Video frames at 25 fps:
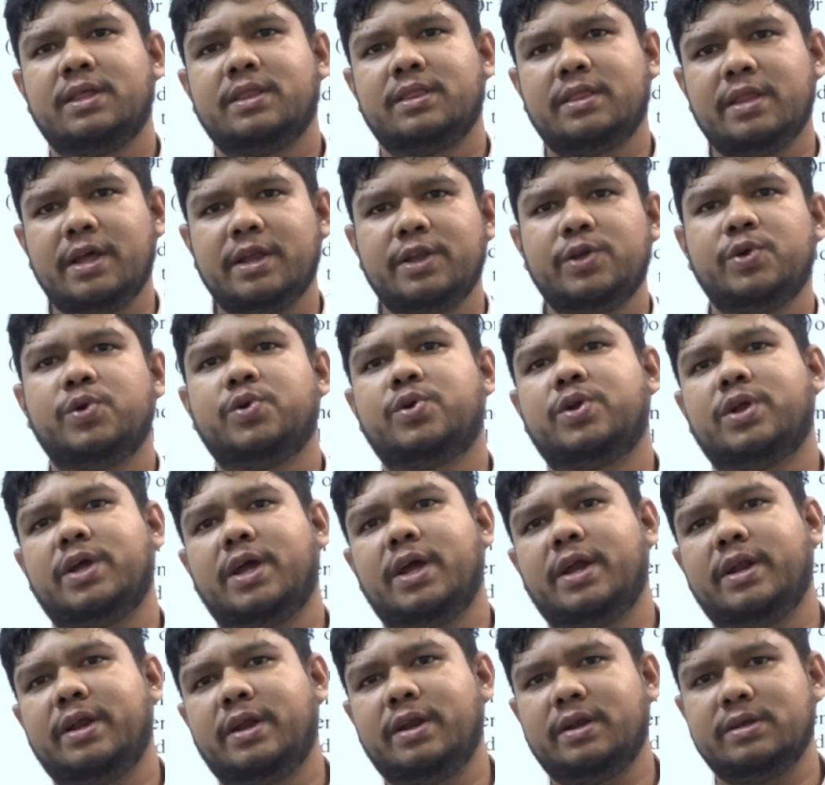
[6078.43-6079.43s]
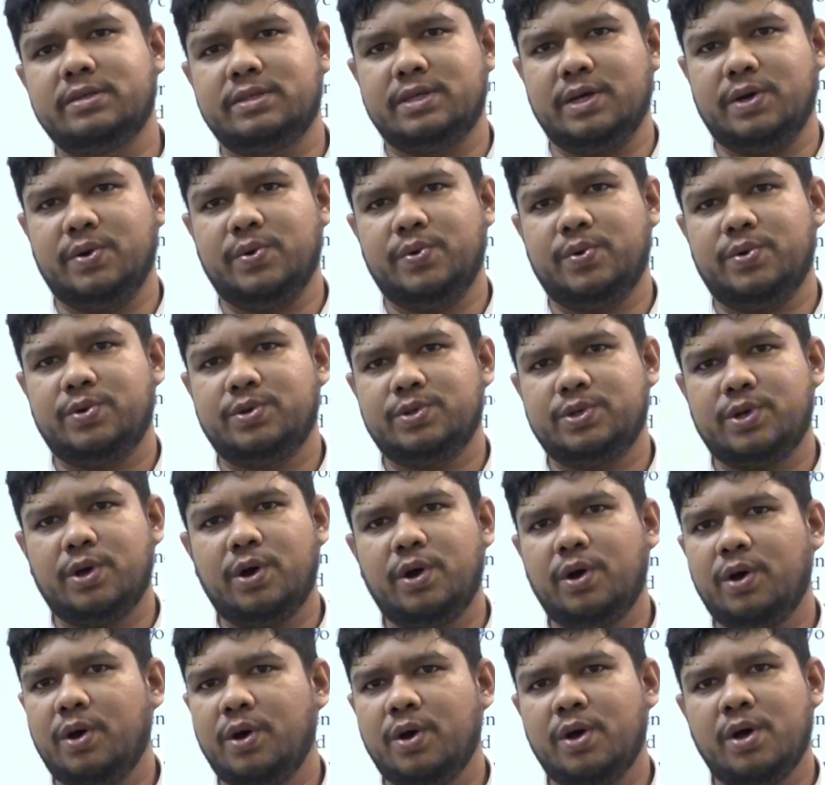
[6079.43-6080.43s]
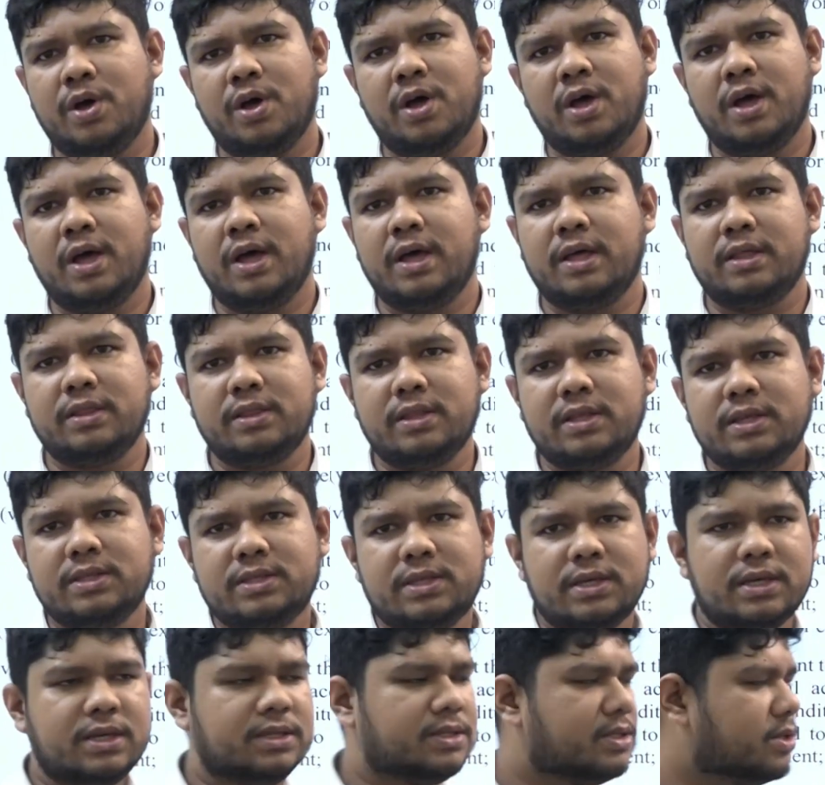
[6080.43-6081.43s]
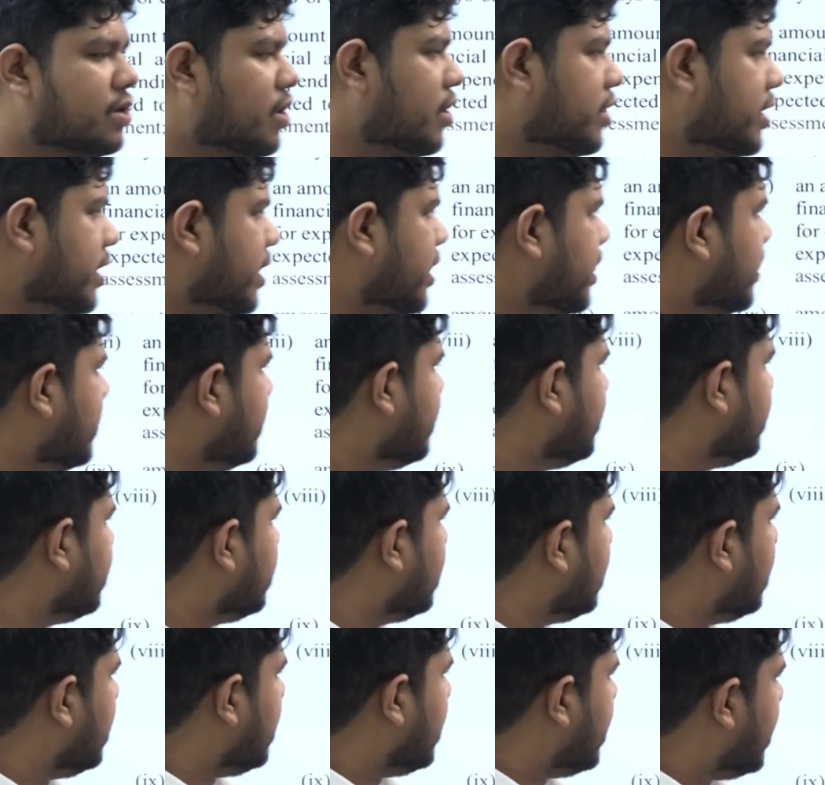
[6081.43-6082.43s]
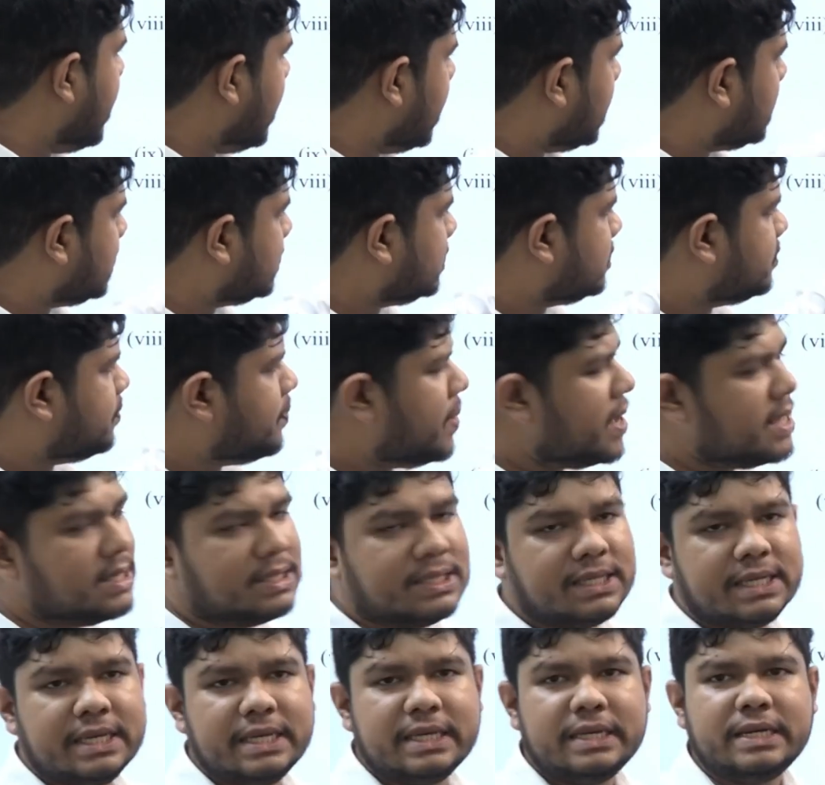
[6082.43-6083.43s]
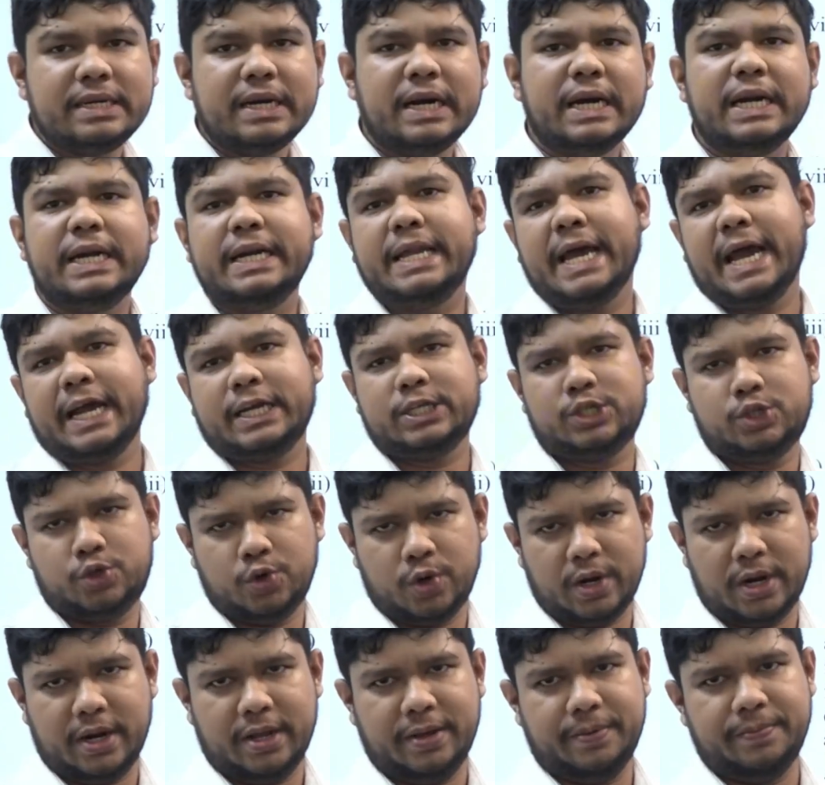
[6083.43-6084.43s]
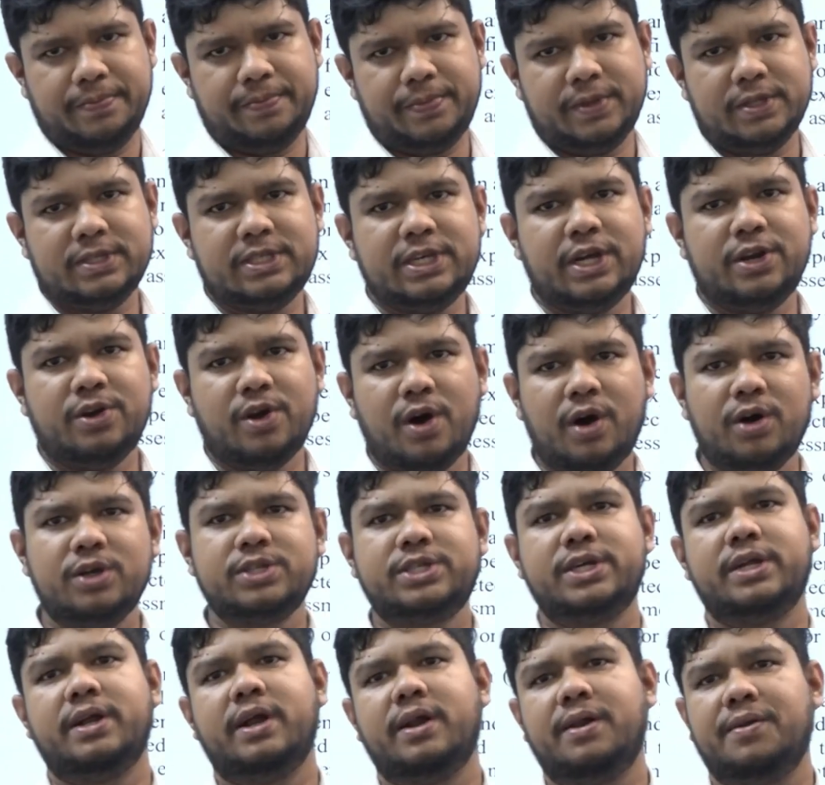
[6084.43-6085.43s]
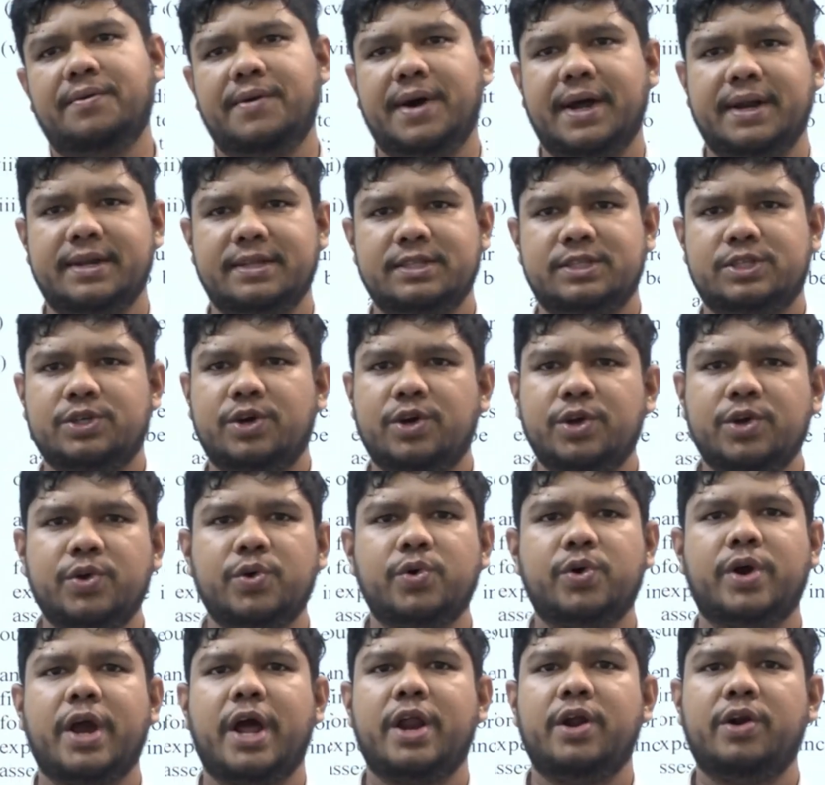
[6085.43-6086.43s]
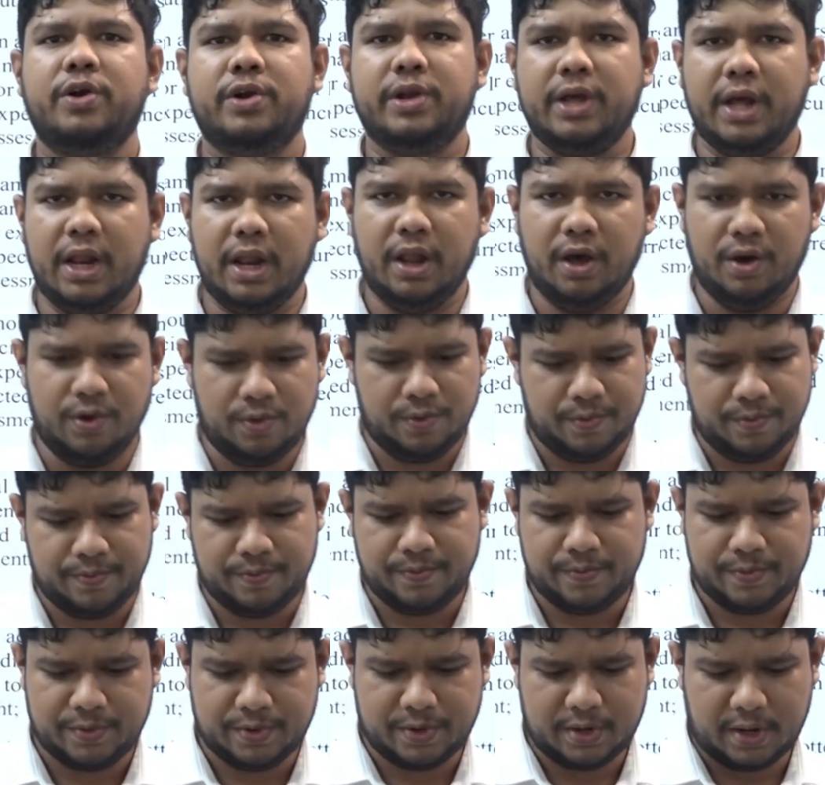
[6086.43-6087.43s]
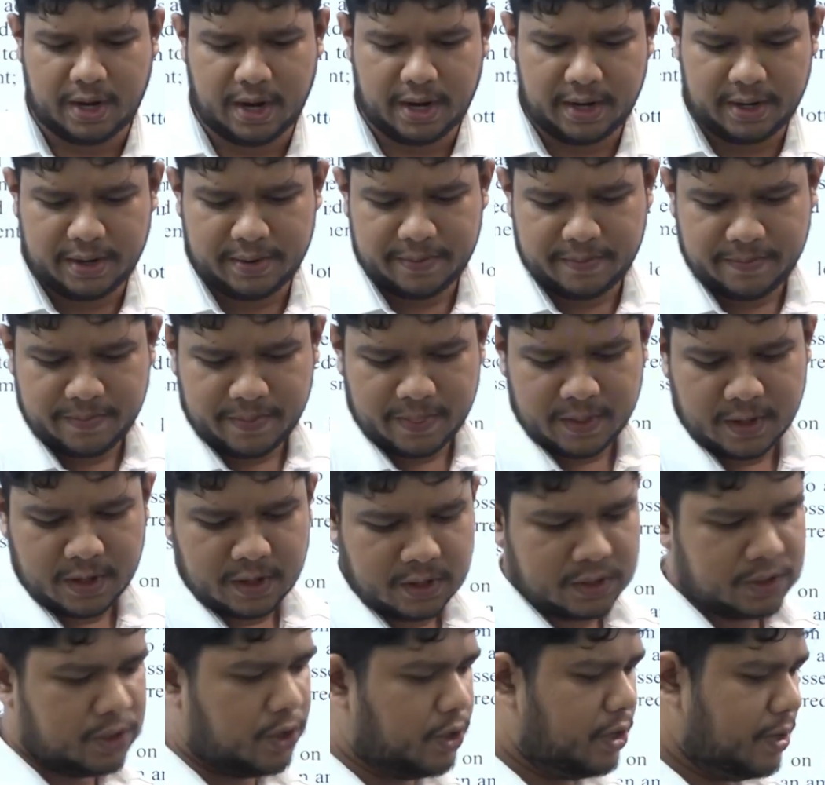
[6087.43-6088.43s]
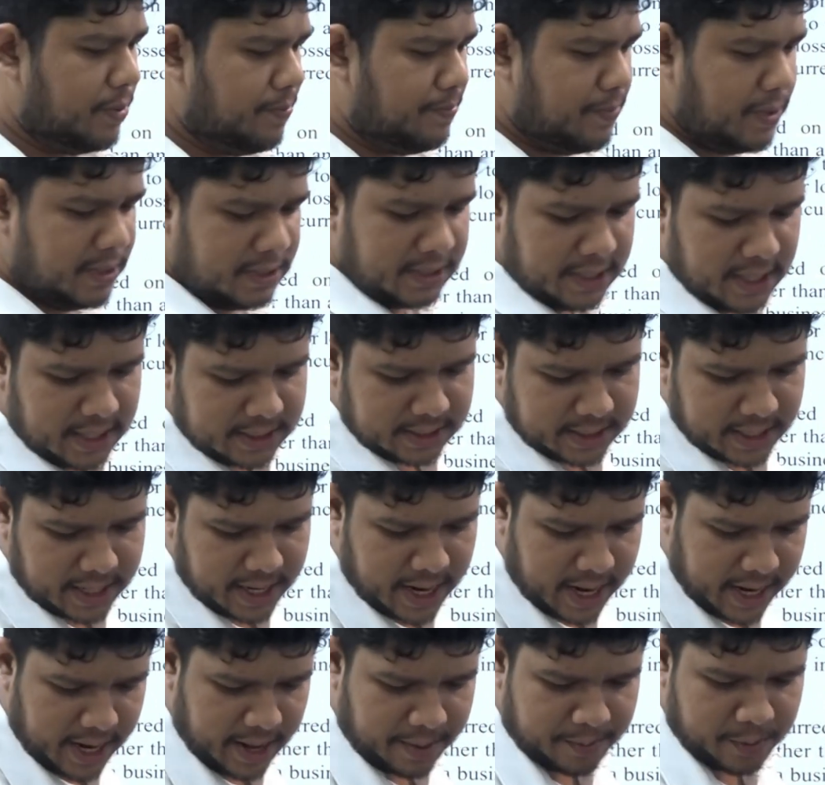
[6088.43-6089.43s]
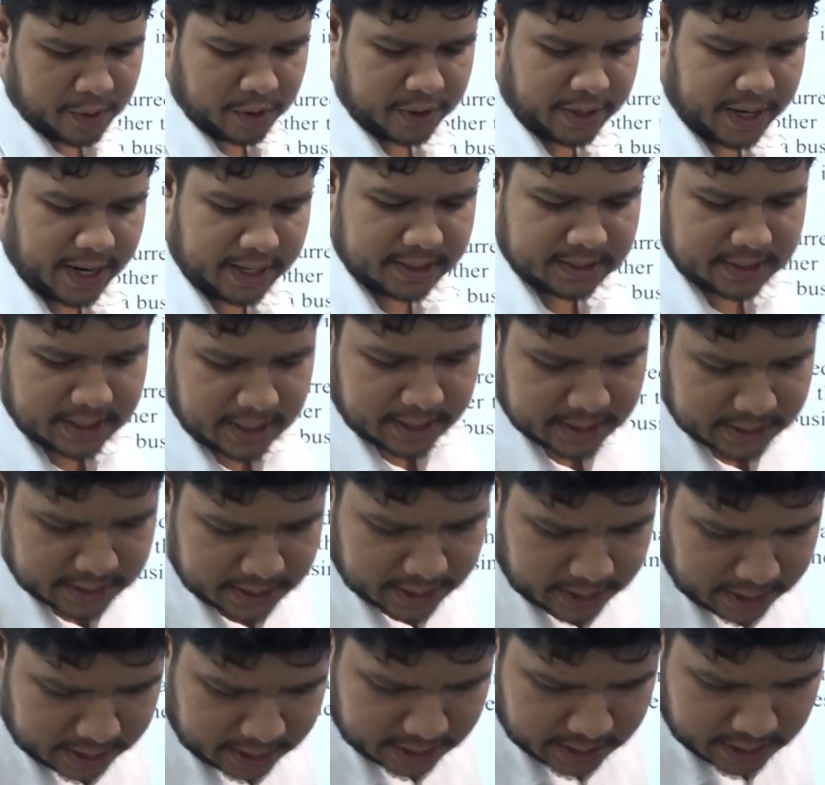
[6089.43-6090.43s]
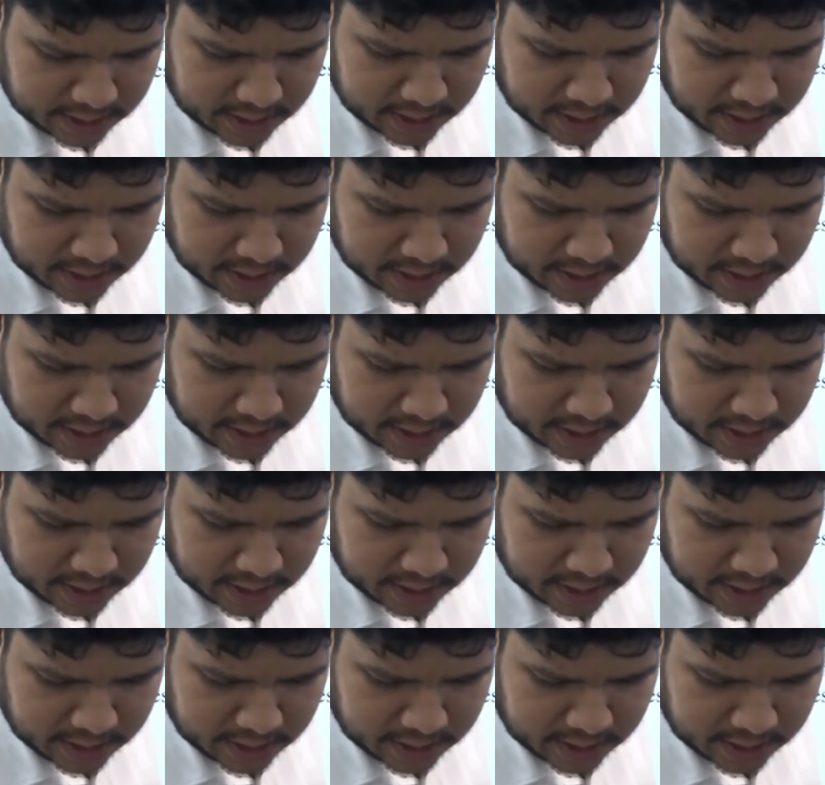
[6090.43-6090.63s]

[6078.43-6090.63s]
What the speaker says: then you create a reserve. So this is not a expense incurred actually, it's a notional one, so you cannot allow, right? So depreciation and amortization,